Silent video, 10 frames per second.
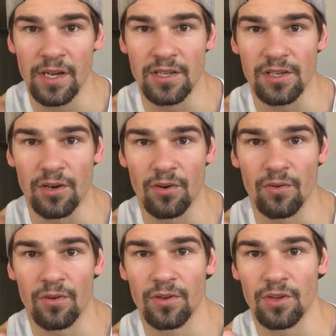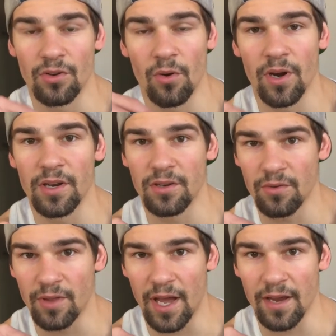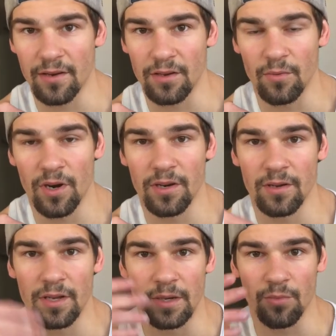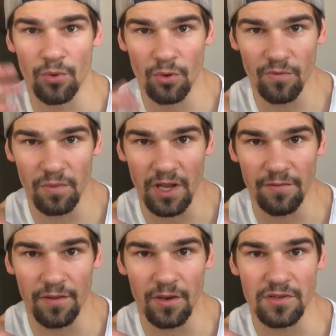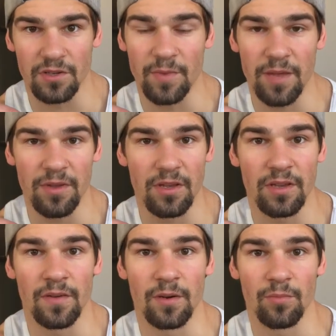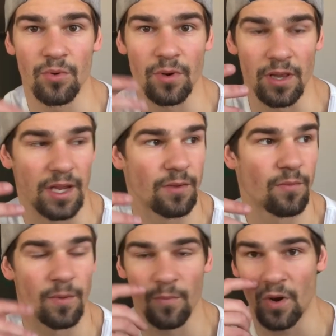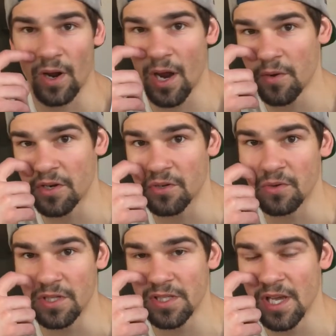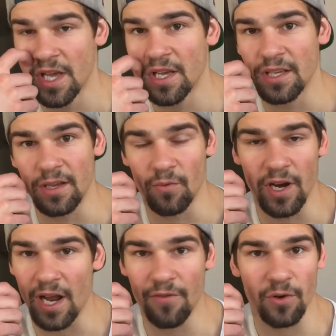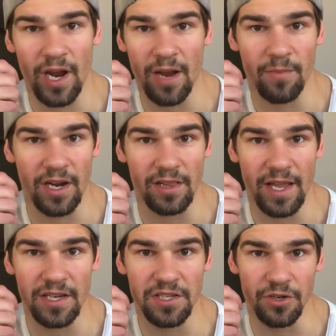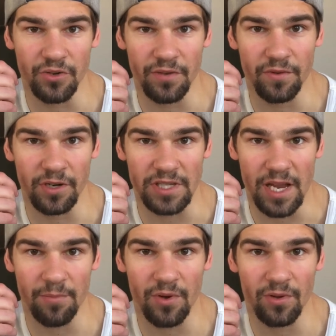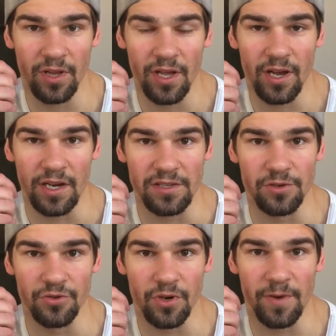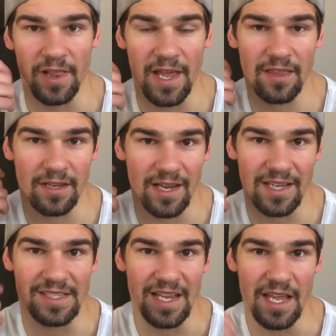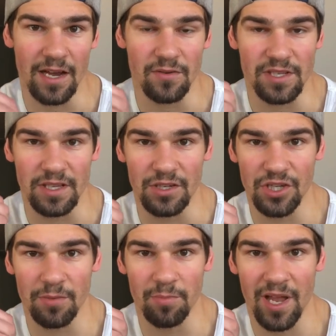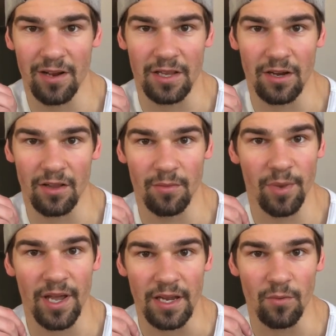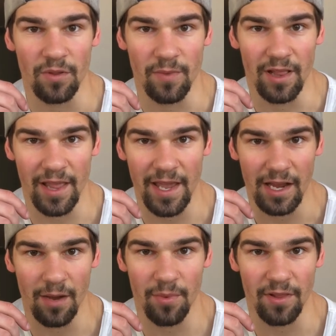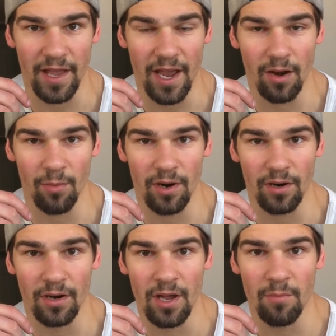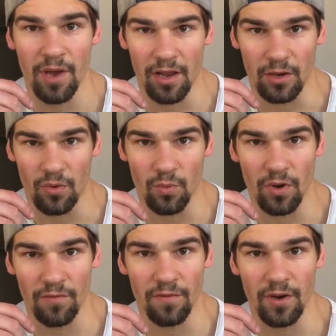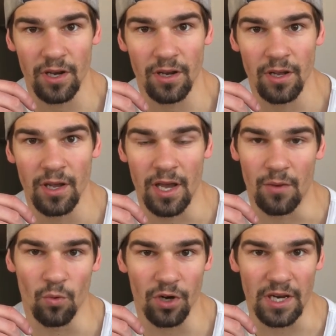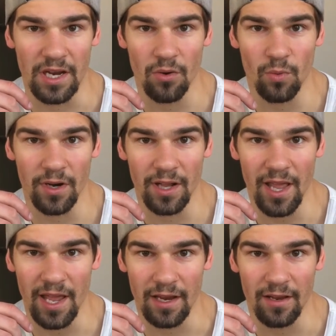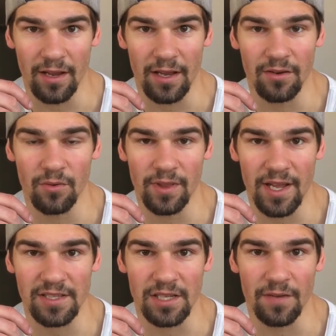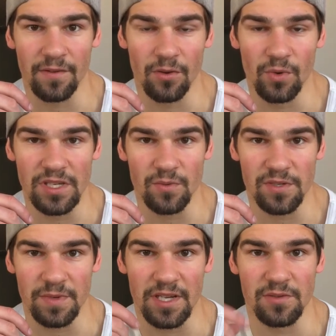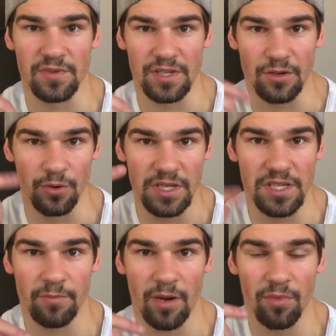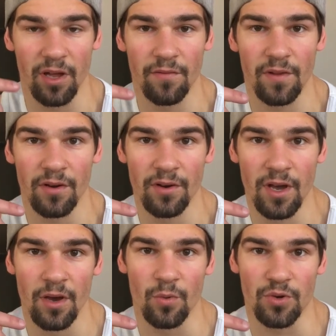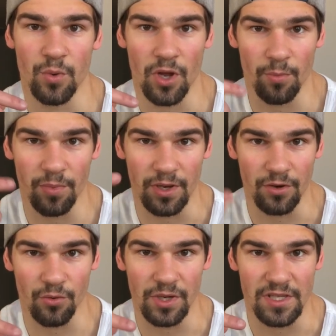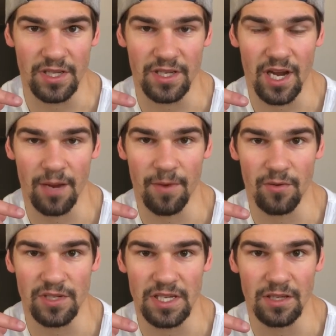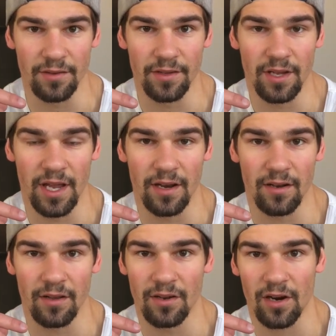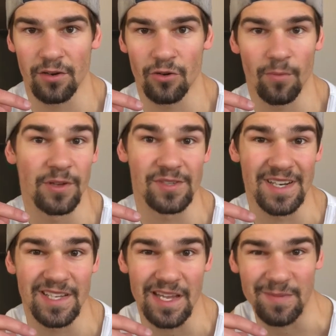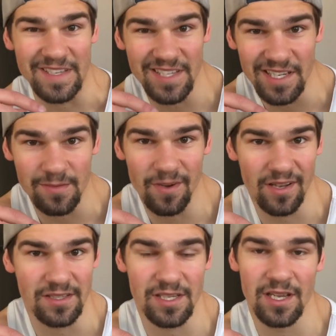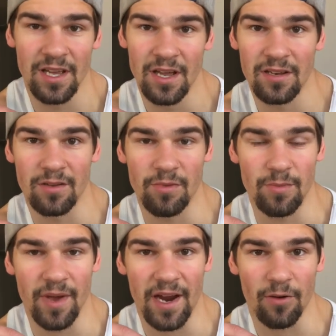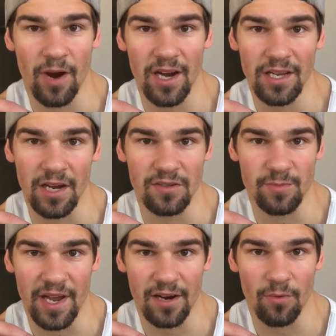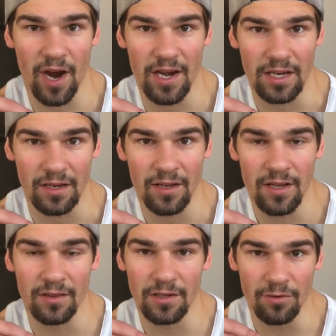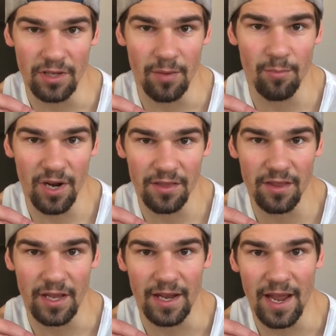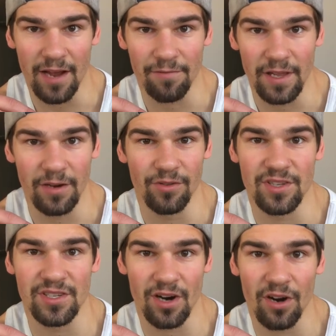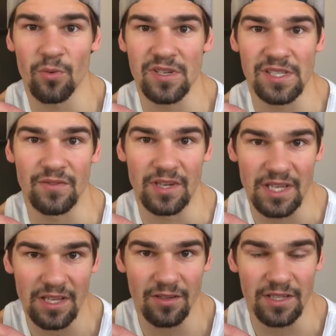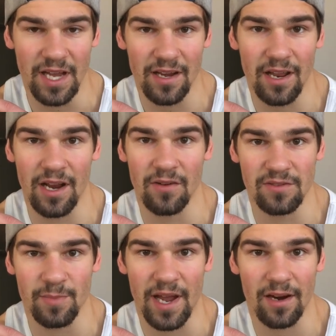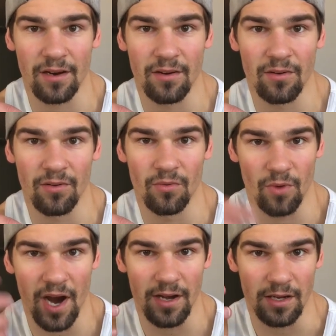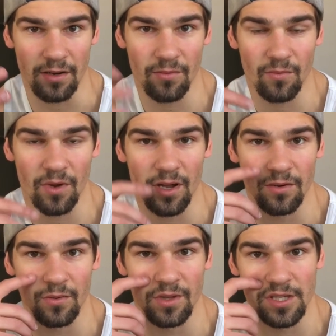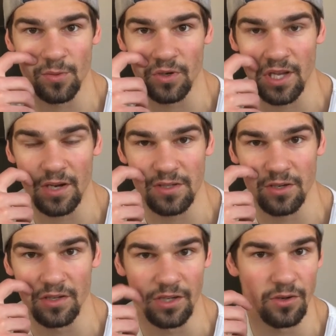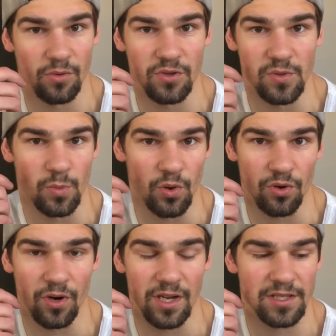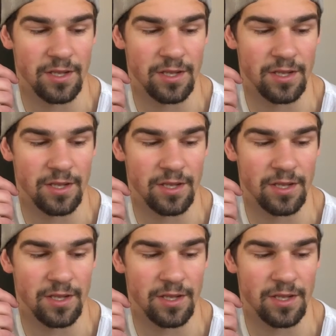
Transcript: So you don't want to do that. You want to improve blood flow. So maybe even like what I would do is, right after I had my leg surgery, for example, I had surgery on my leg. The next day I was in the gym pedaling on the bike with my leg up on the handlebar, pedaling with one foot and working out one leg and doing that stuff. And the reason was because it was increasing my blood flow, which would help increase the time I was healed. And the doctor told me it was going to take me 6 months to be back riding. I was back riding literally a month and a half later. The scar wasn't even healed yet, and I was back riding, doing the sport that I was currently doing, which was motocross.